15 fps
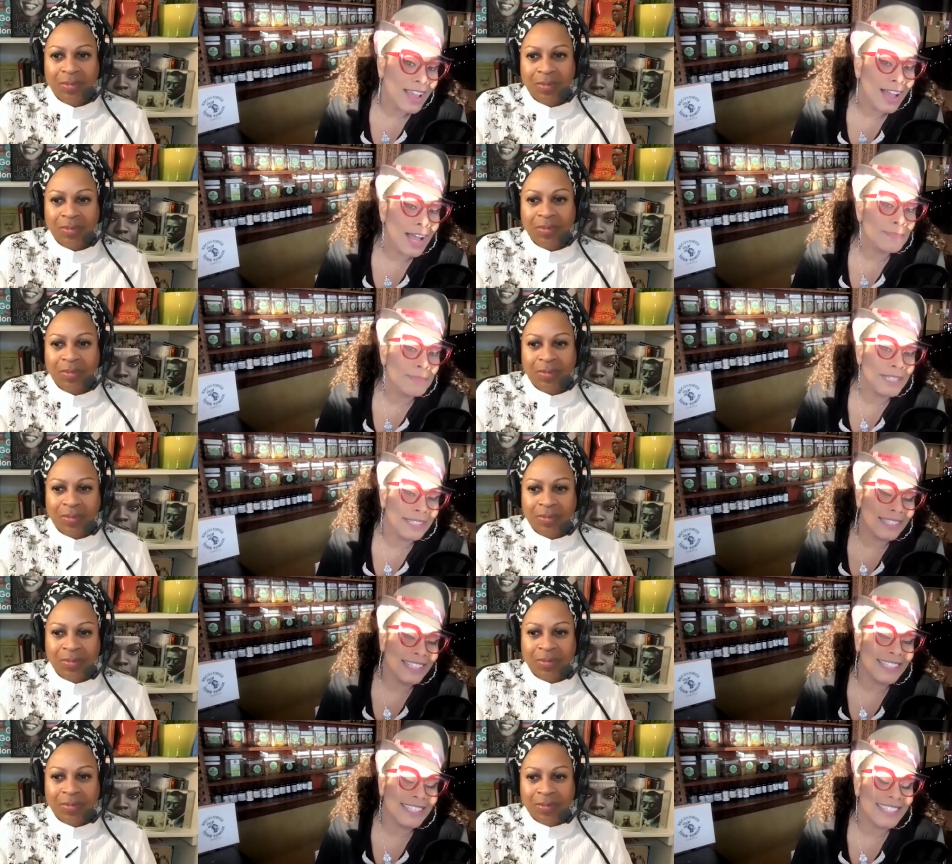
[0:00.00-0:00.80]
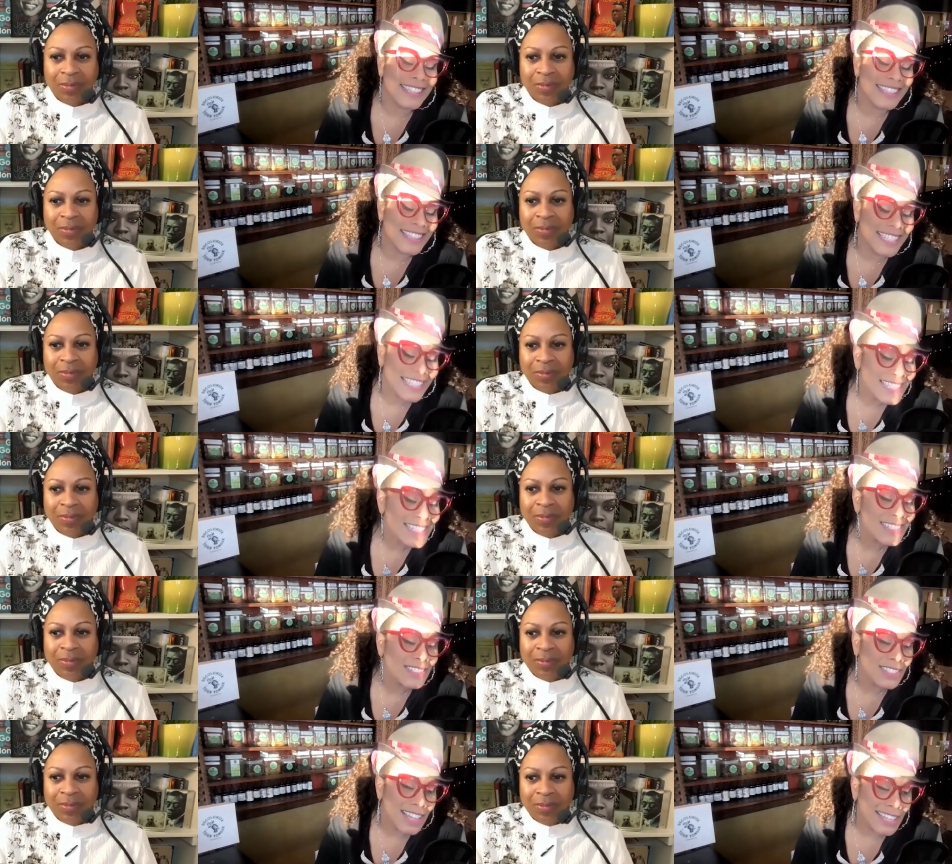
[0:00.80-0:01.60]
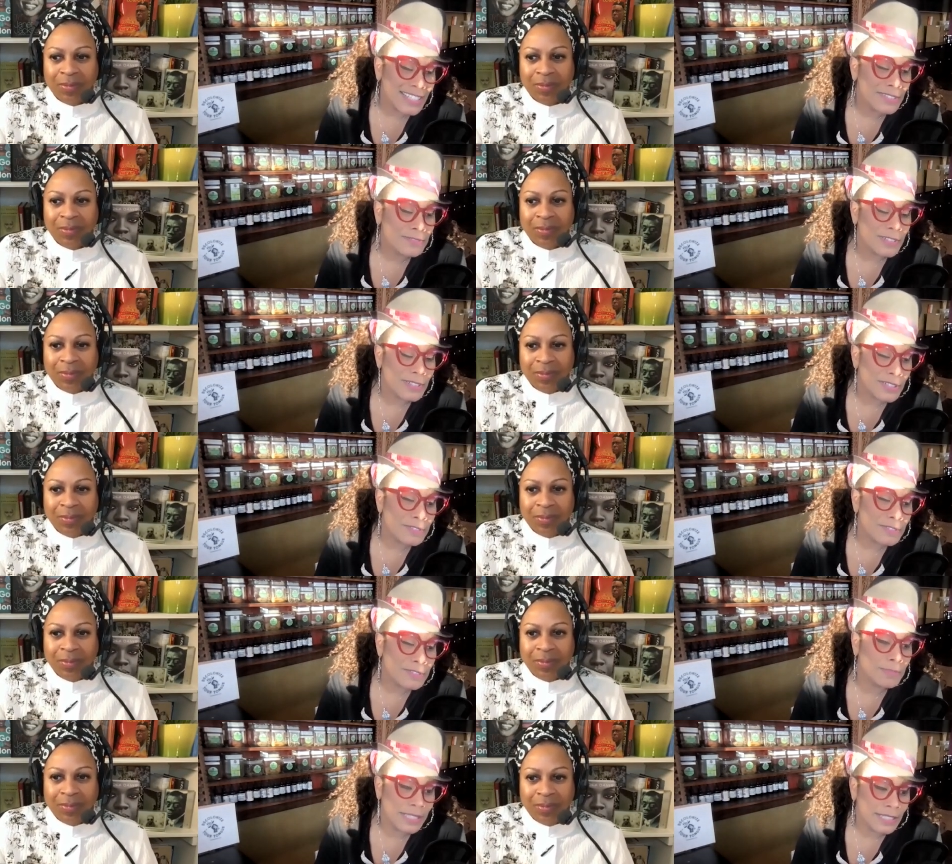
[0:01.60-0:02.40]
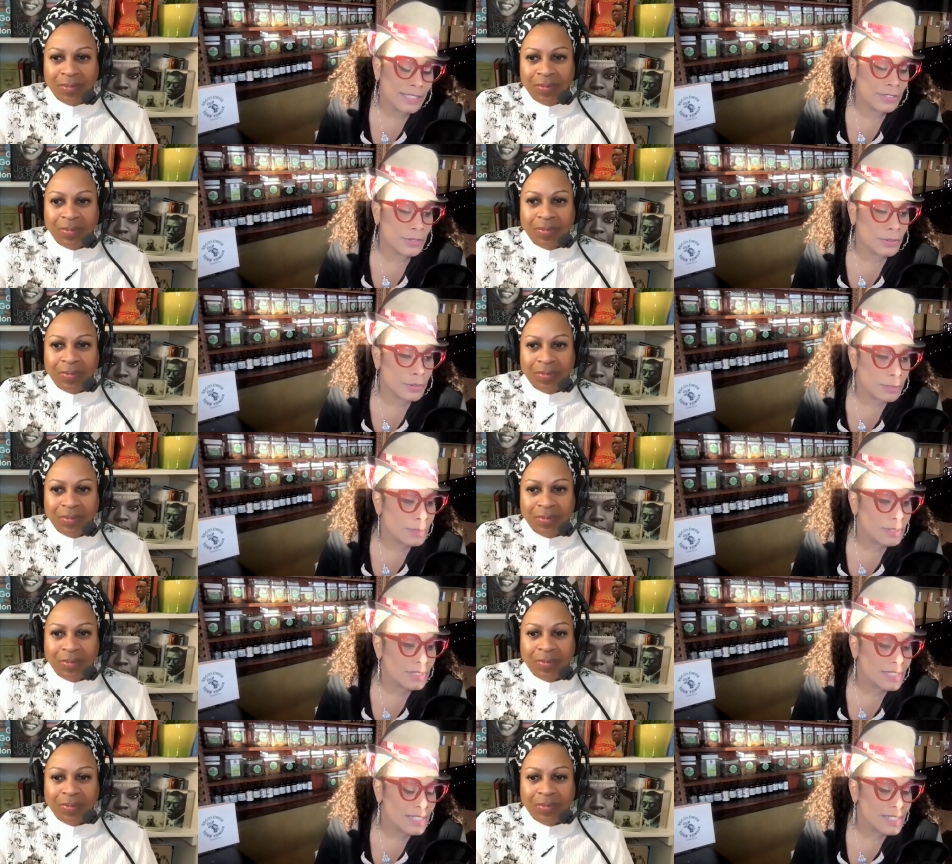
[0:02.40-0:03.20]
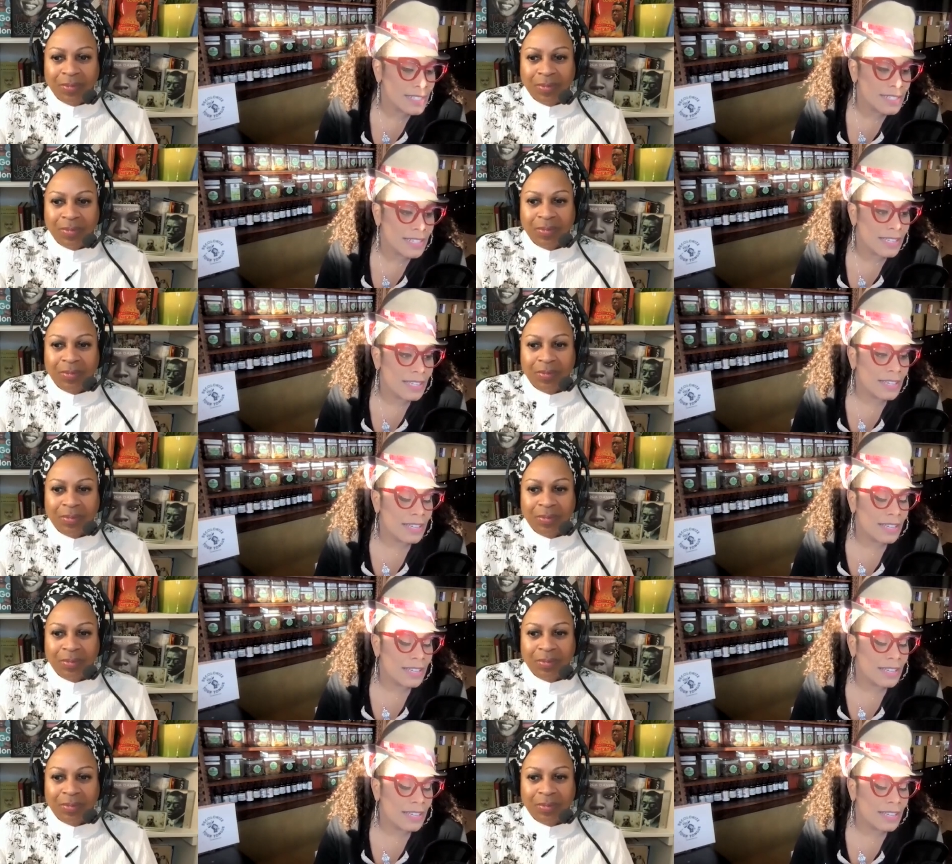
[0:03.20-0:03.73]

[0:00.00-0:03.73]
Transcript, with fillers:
Speaker 1: i mean this life of being an herbalist